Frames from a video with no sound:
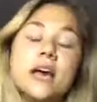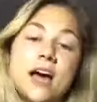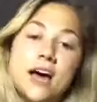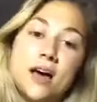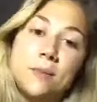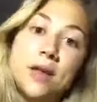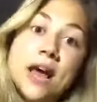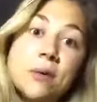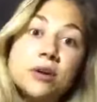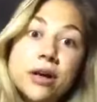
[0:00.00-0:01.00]
and
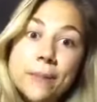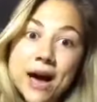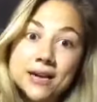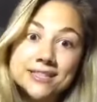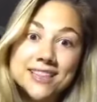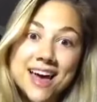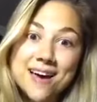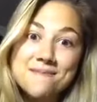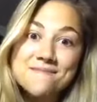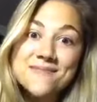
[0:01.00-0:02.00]
I will get back to
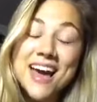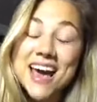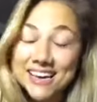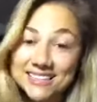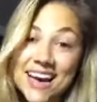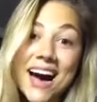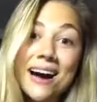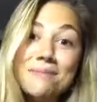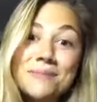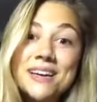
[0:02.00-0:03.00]
them
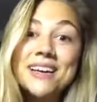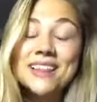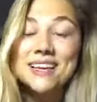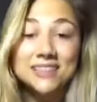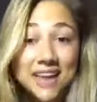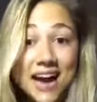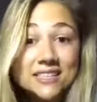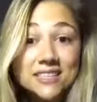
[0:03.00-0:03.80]
ASAP. The last